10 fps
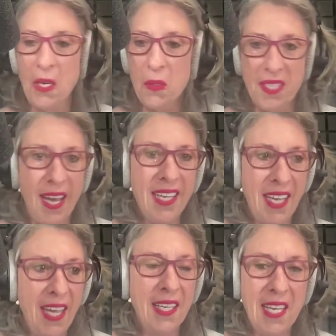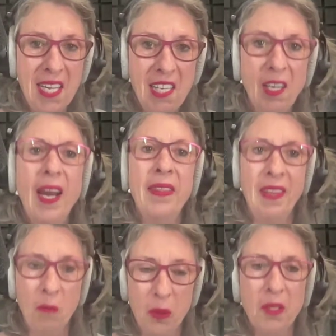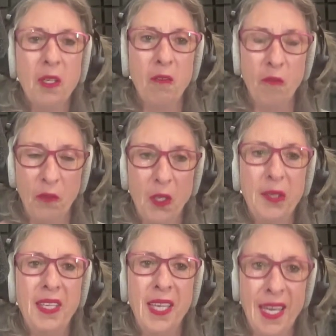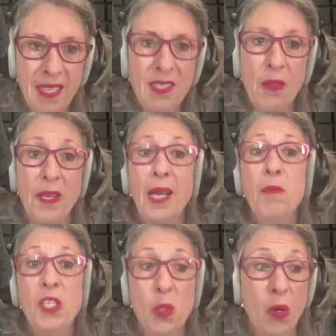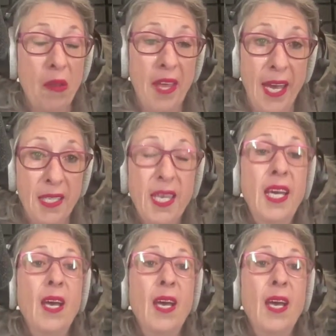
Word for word: notes I can here, and then we'll confer at the end so that I'm sure that,